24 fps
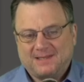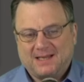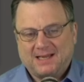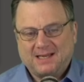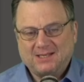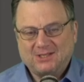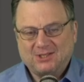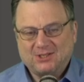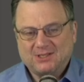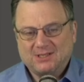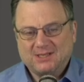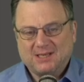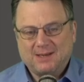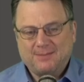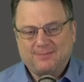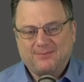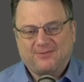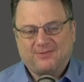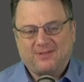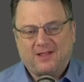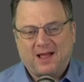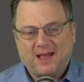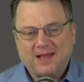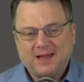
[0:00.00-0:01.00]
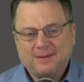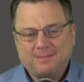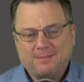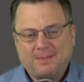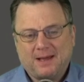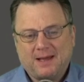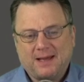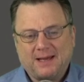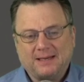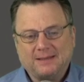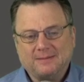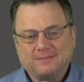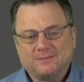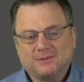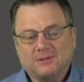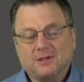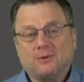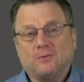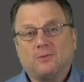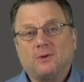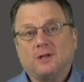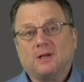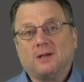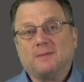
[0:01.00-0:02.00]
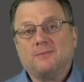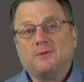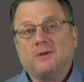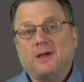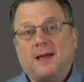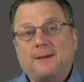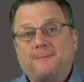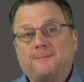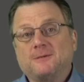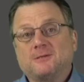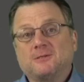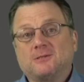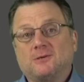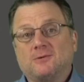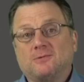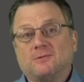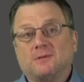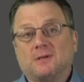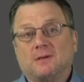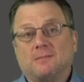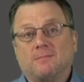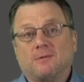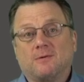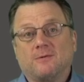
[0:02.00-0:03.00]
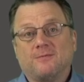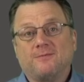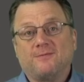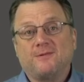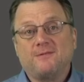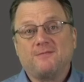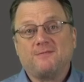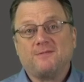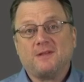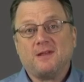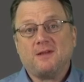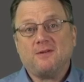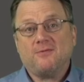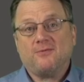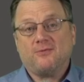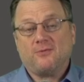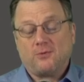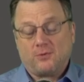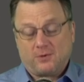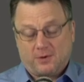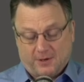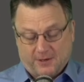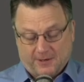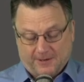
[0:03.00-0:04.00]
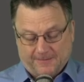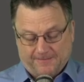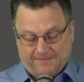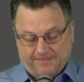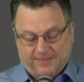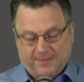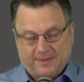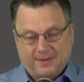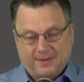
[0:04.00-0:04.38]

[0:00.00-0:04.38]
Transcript: days just keep flying by. So welcome to episode number 54.